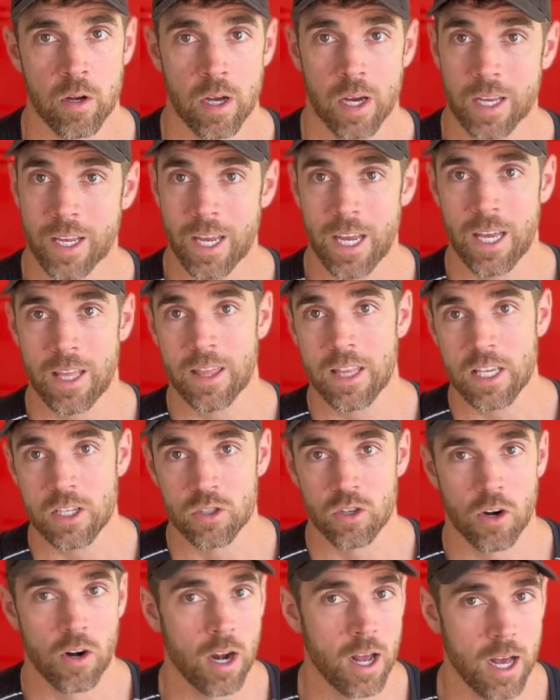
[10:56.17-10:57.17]
Again, these
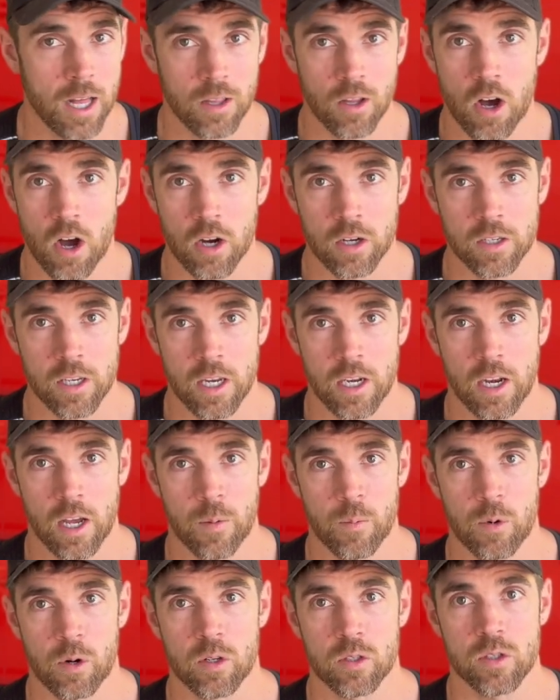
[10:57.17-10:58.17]
are not locked in
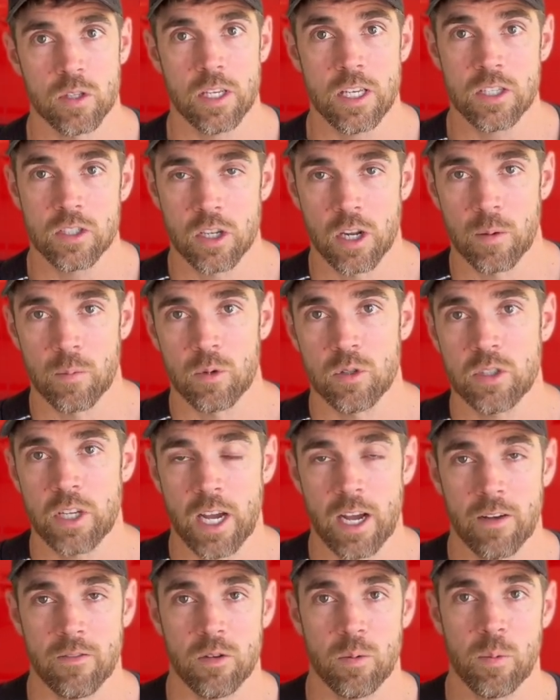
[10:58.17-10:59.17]
numbers. These numbers
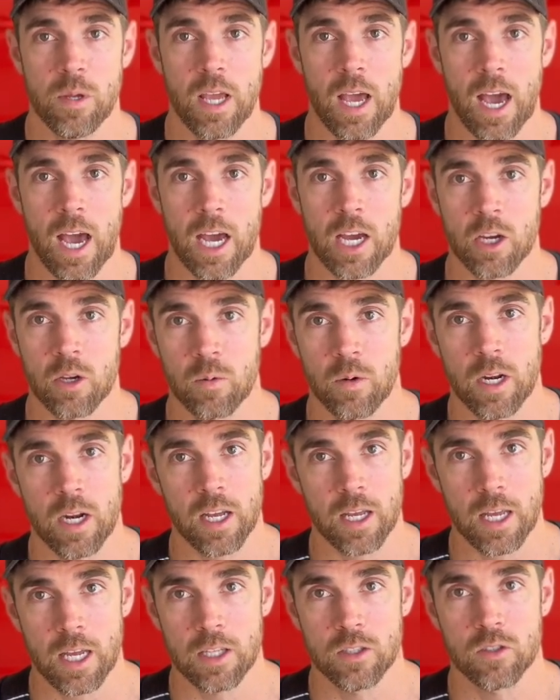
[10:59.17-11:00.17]
have to be accurate
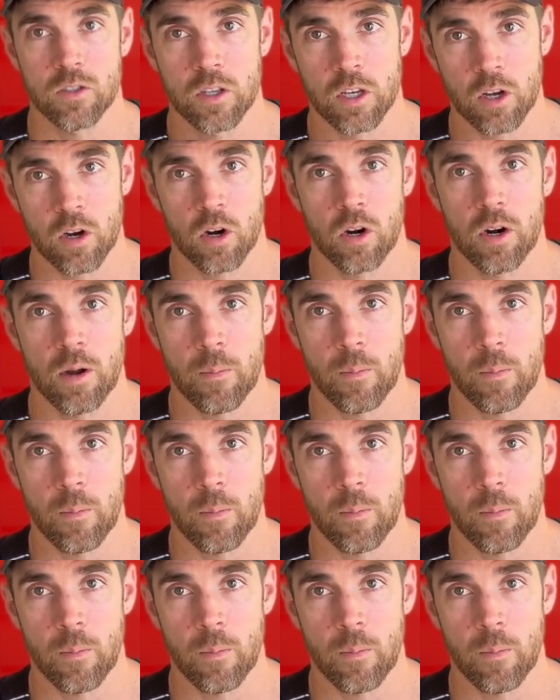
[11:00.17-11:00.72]
against the current